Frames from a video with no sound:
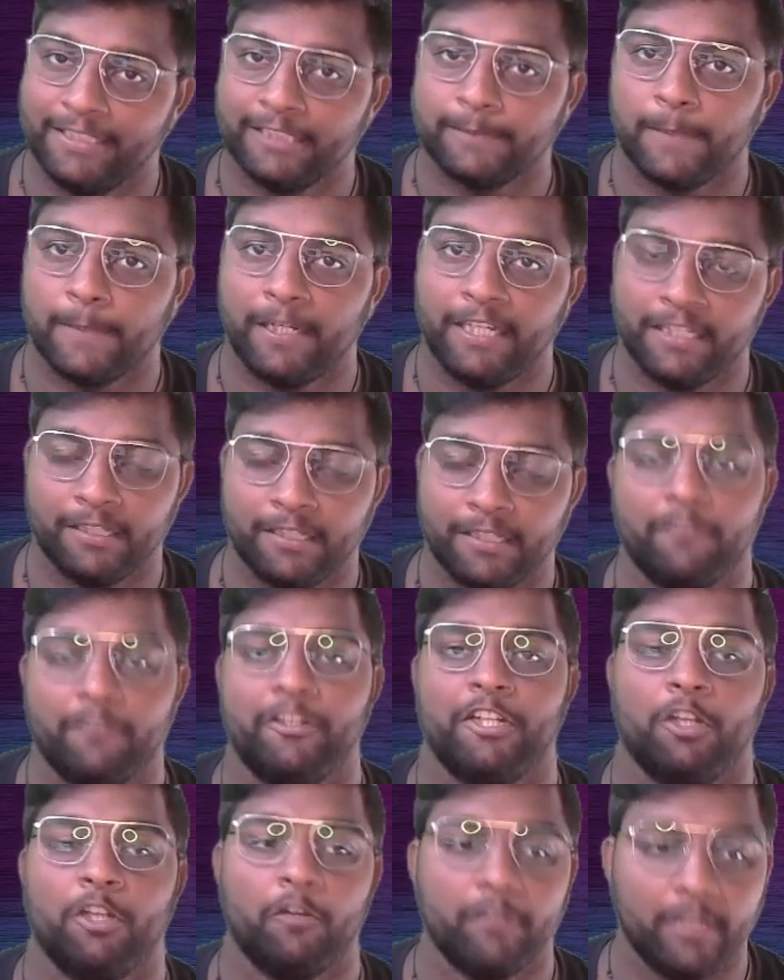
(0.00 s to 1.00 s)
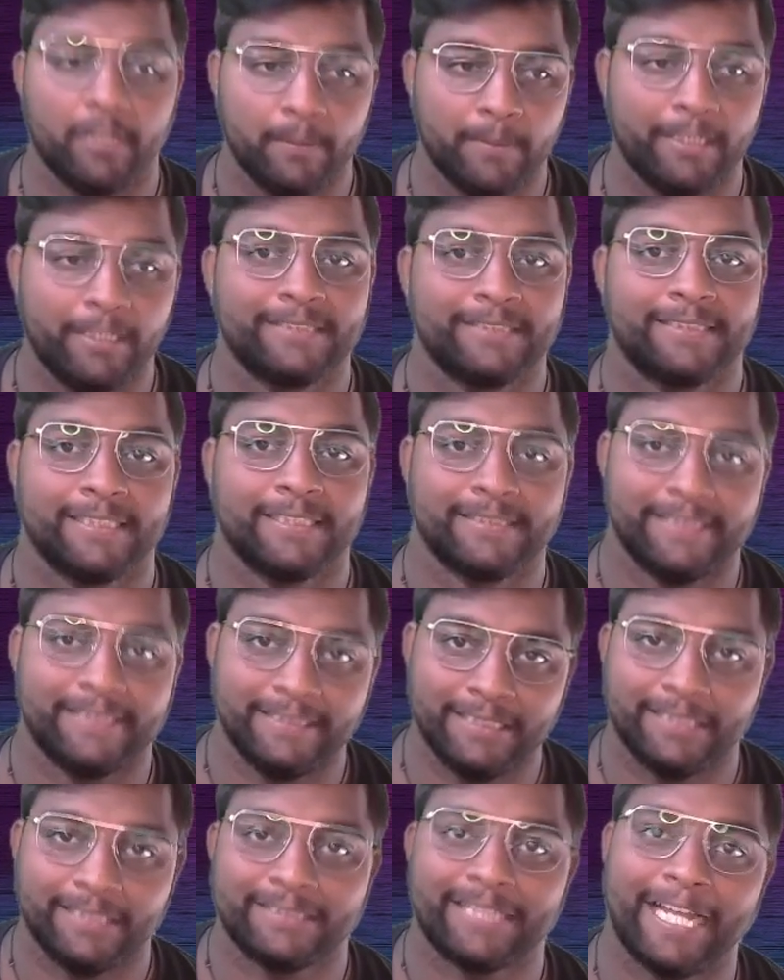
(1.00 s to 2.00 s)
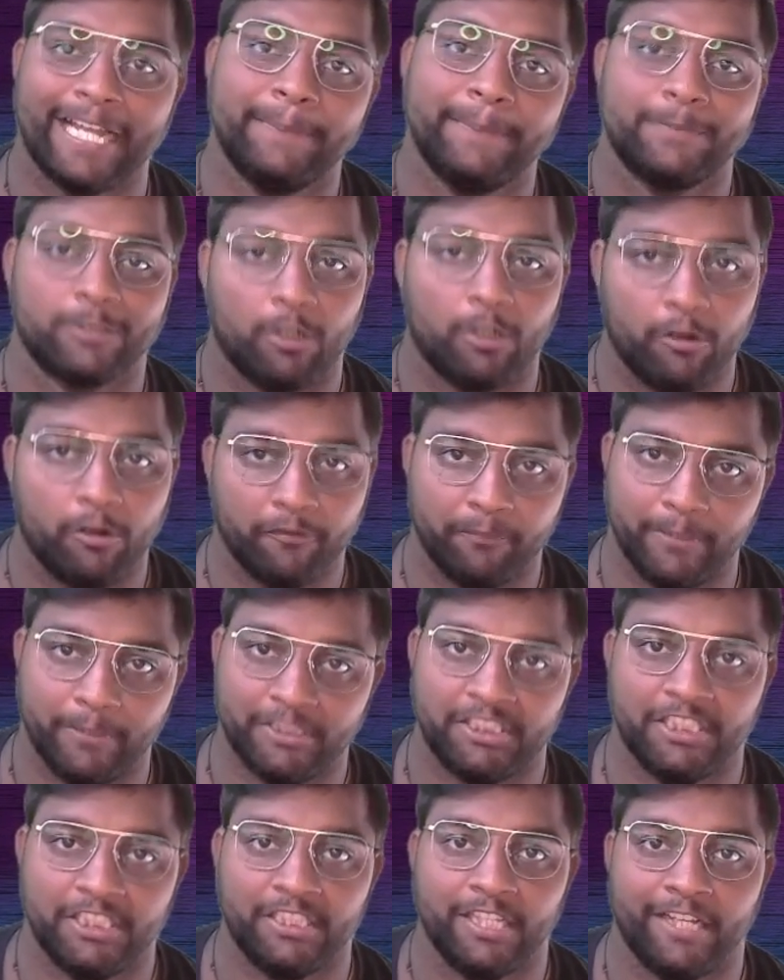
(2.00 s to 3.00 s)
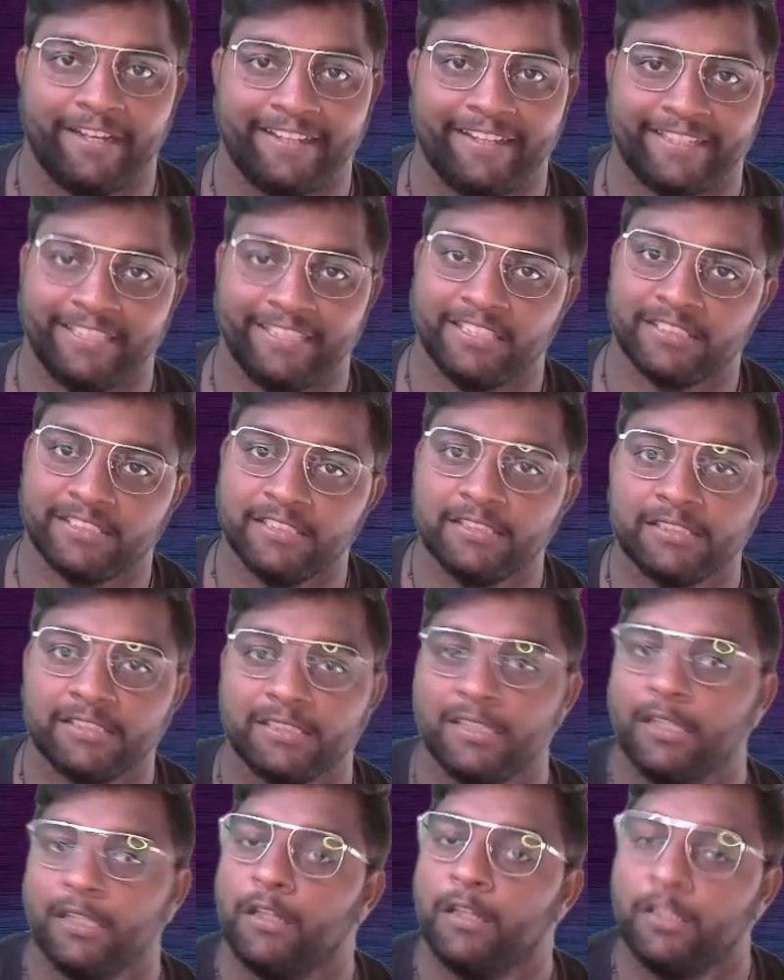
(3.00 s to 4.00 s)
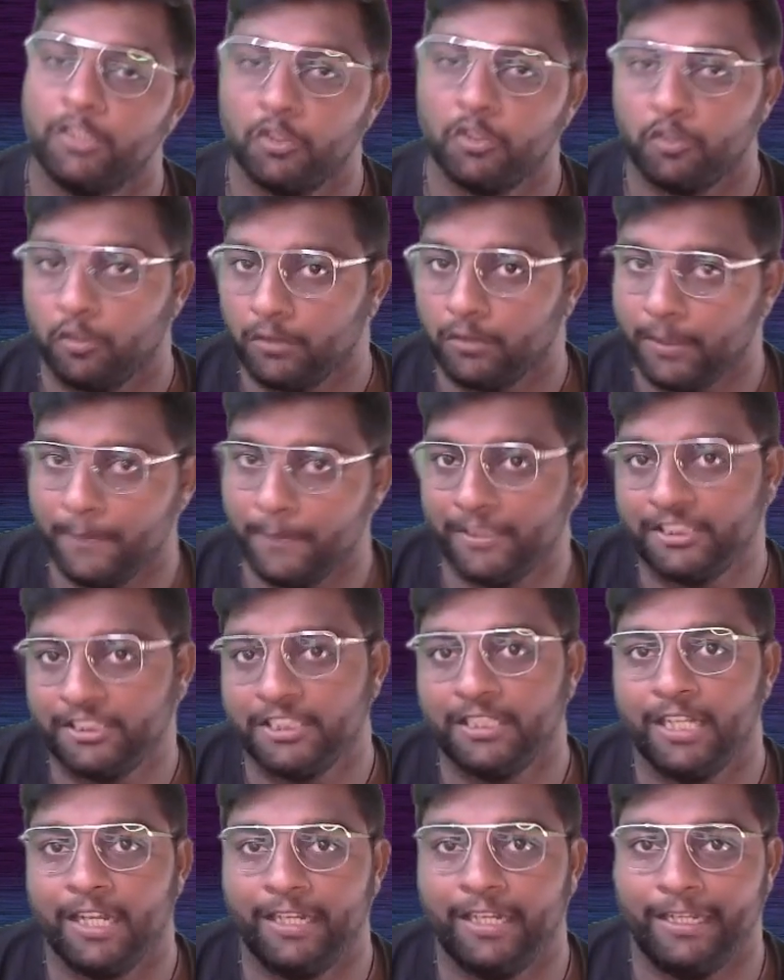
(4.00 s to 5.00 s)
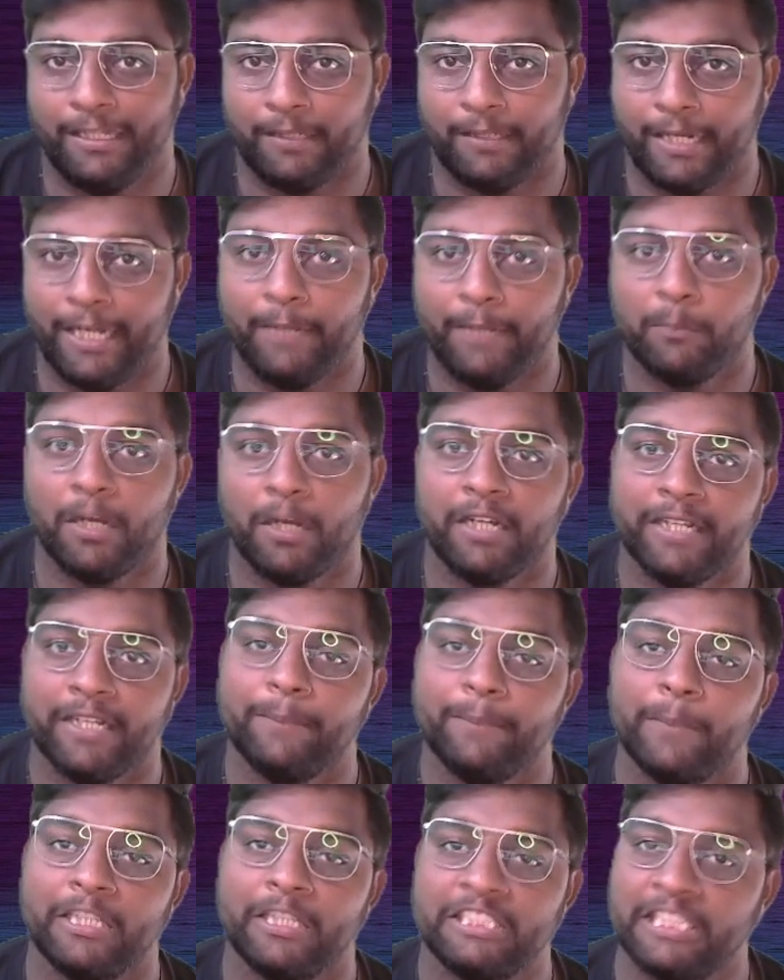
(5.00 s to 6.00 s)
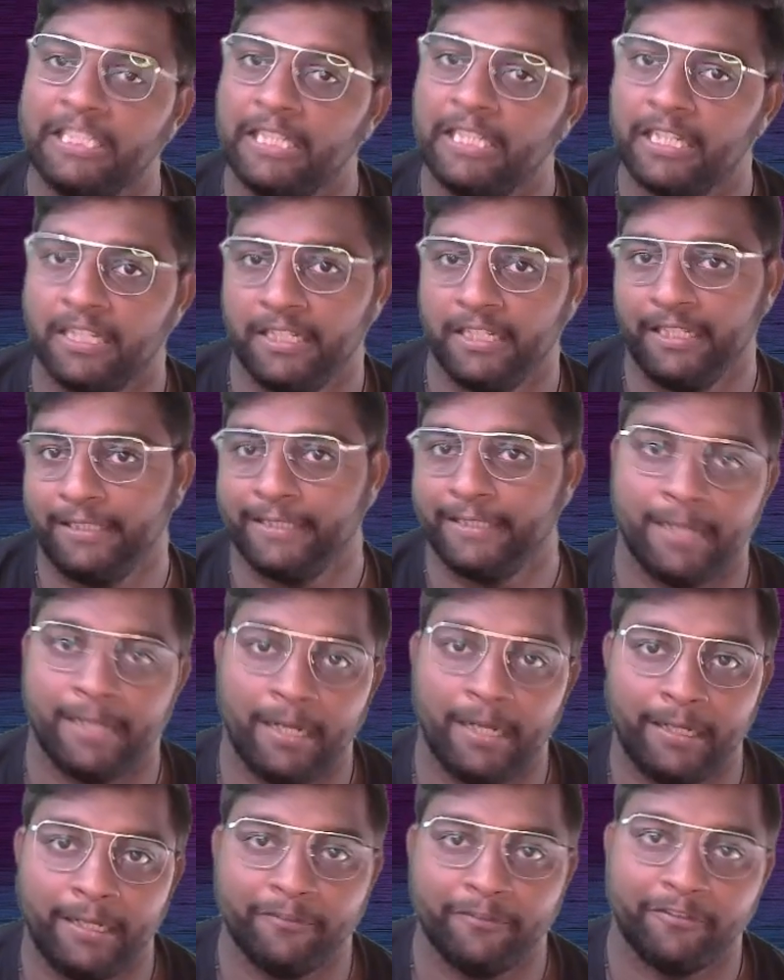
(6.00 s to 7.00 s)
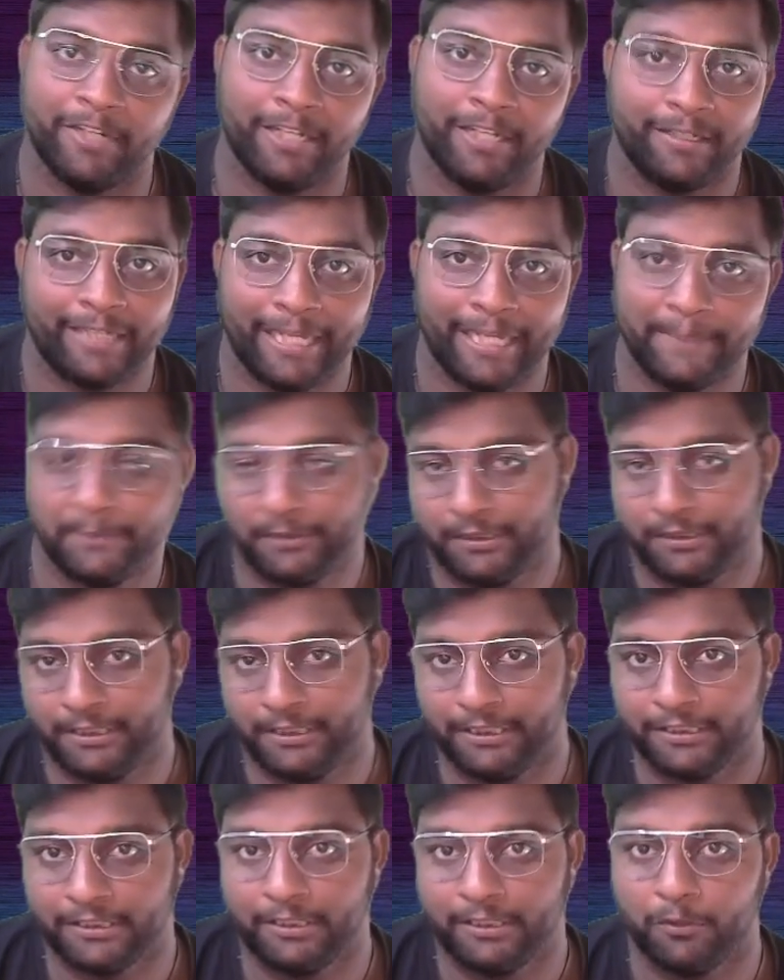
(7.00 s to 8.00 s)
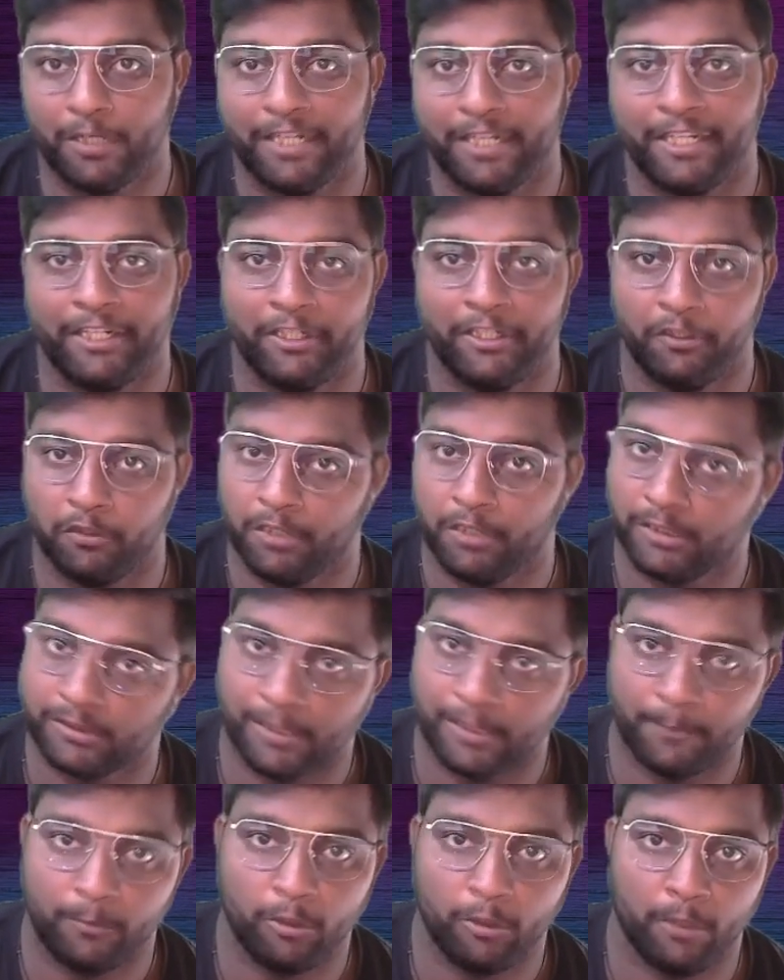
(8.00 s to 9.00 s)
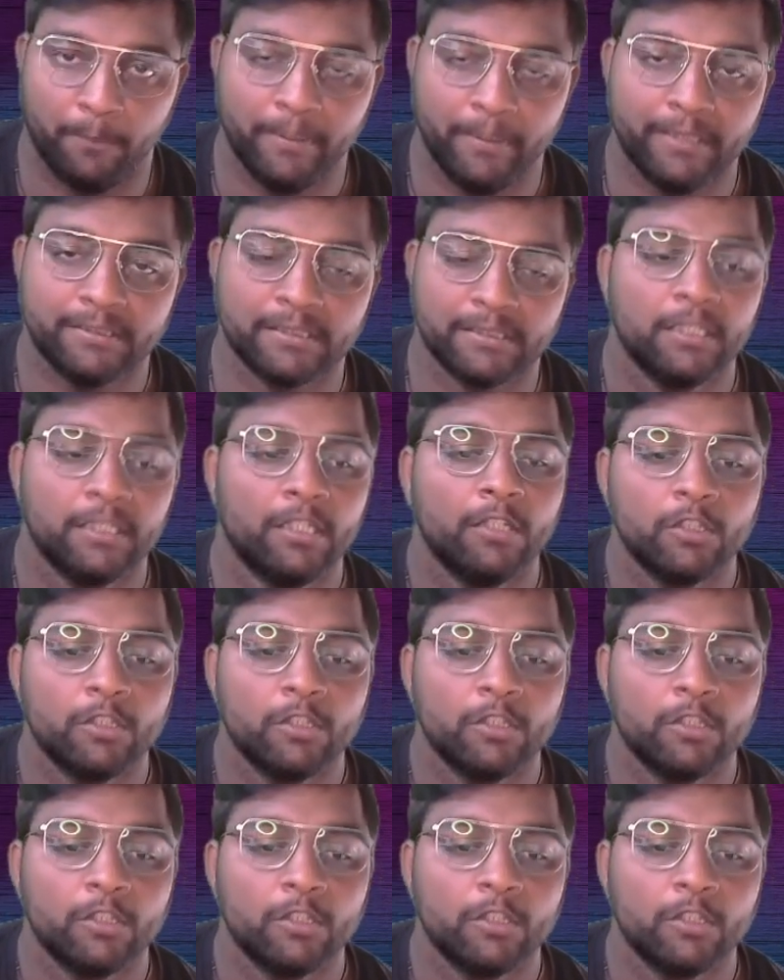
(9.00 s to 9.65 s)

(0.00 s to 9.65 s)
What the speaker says: this particular video we'll be discussing the types of machine learning. In a sense, you know the machine learning, right? But in machine learning there are different types. It is divided into the subtopics.